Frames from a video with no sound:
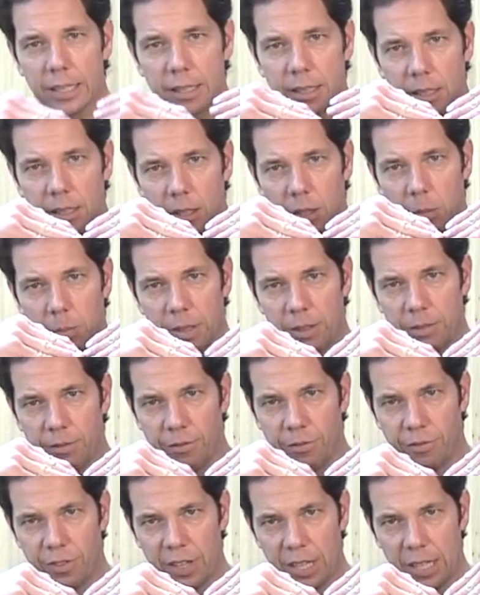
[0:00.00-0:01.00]
is a little bit
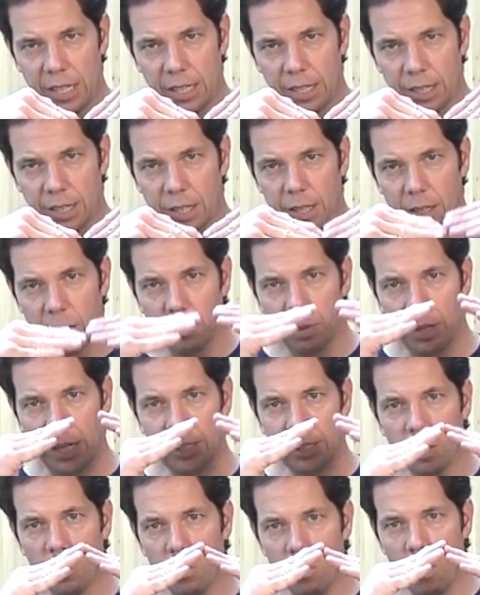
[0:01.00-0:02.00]
V'd, but
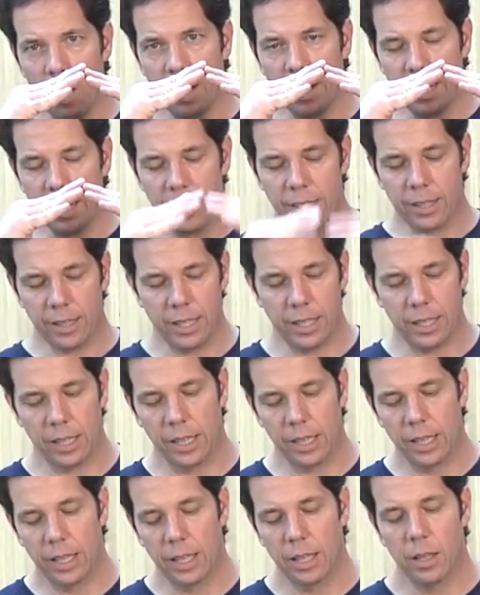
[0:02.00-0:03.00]
I don't want anything
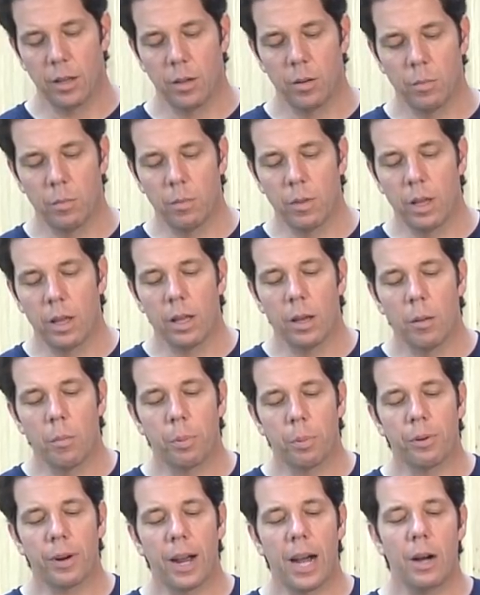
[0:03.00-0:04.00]

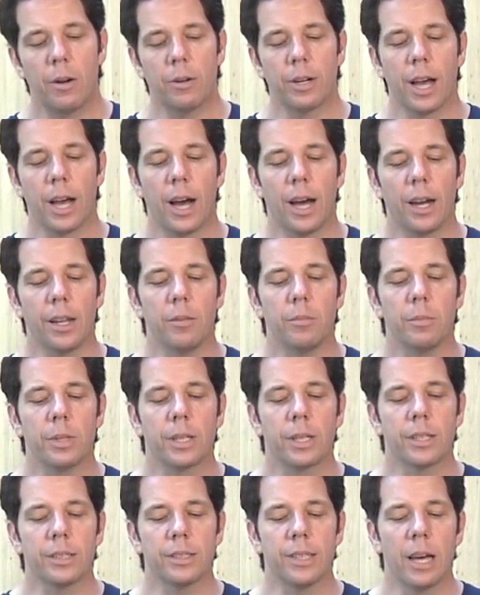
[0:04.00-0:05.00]
proud on it,
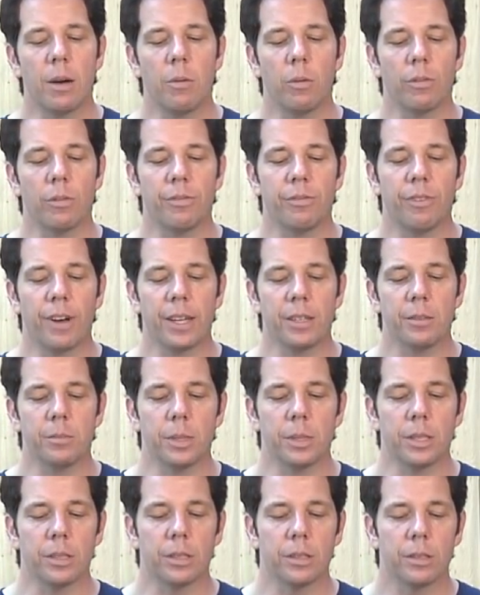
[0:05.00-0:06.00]
because that will fight
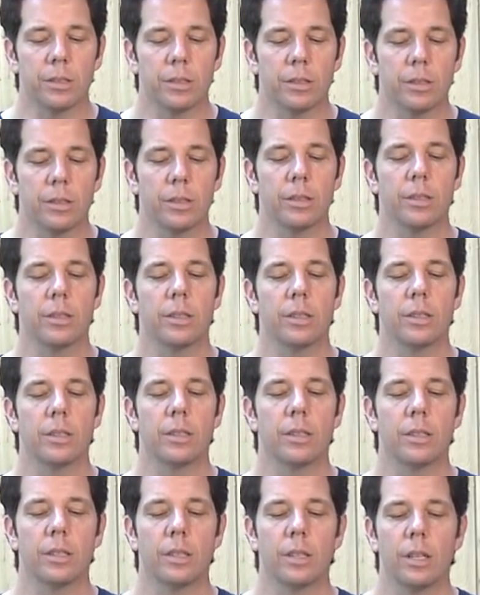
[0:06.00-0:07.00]
me.
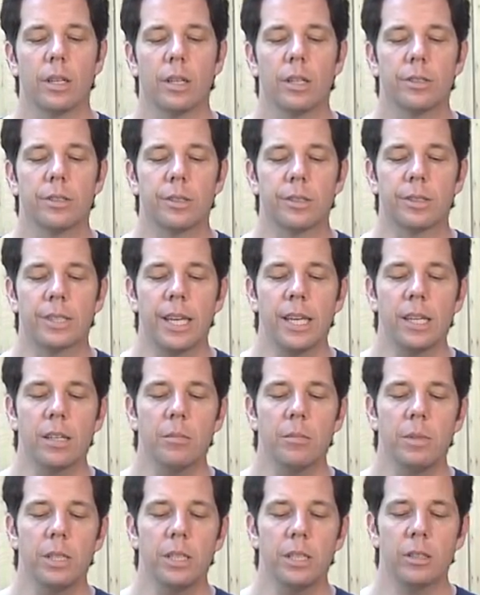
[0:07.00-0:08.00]
So take
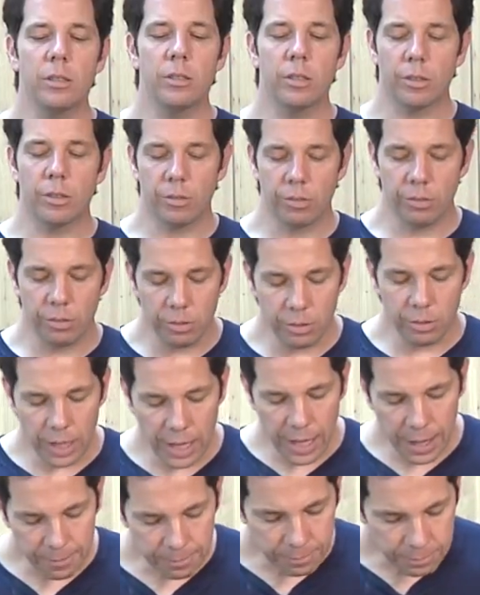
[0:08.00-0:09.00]
a minute, look through
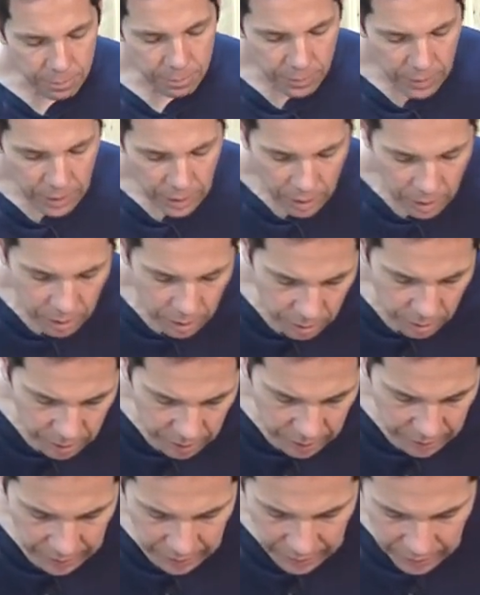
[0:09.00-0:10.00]
that. You can